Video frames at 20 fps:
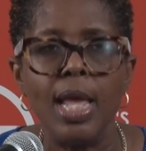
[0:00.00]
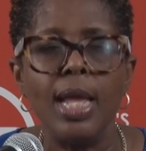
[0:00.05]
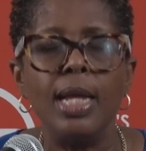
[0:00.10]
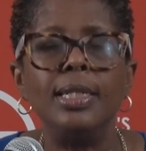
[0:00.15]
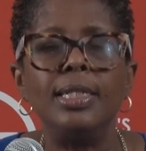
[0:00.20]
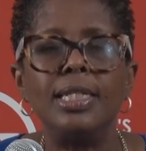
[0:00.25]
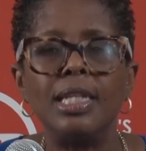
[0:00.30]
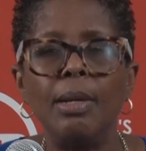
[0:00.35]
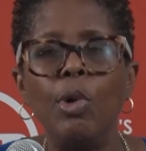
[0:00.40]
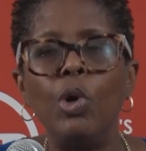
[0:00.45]
It
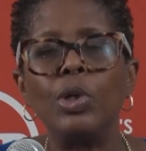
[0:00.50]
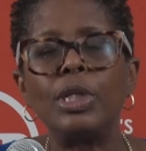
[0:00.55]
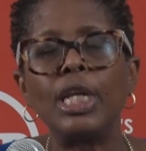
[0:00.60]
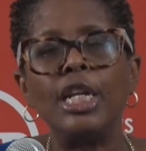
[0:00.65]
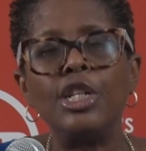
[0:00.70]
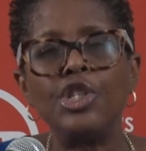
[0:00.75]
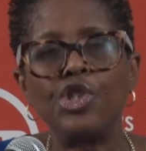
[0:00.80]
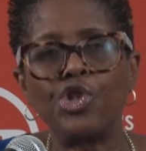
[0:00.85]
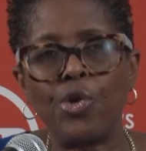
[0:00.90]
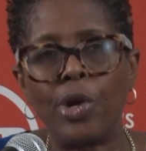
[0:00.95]
is about
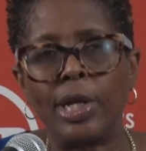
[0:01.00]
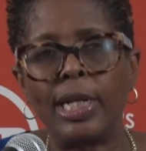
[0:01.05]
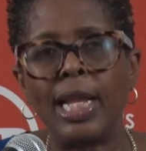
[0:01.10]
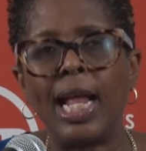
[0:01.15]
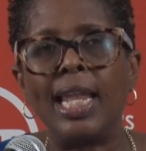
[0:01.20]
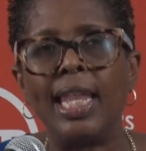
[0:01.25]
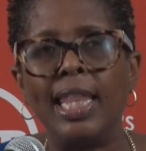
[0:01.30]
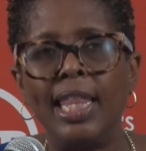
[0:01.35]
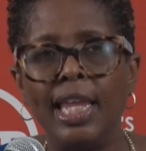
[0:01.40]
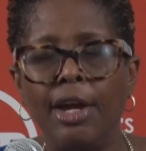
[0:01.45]
ensuring
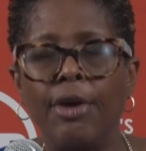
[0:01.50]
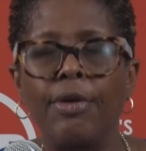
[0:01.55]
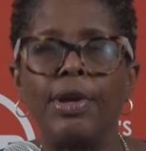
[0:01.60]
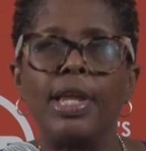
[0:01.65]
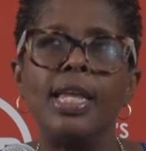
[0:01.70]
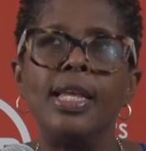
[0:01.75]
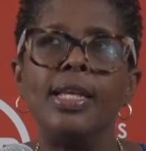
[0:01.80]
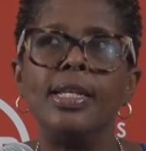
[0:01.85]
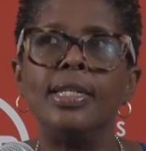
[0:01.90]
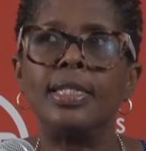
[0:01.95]
that there
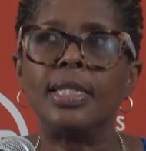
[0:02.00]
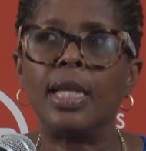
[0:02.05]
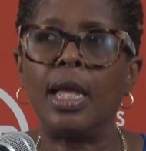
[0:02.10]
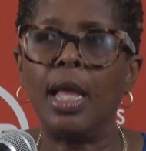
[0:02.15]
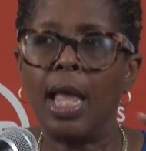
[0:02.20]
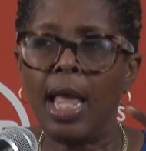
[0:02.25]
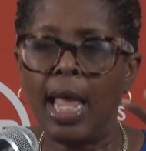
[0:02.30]
is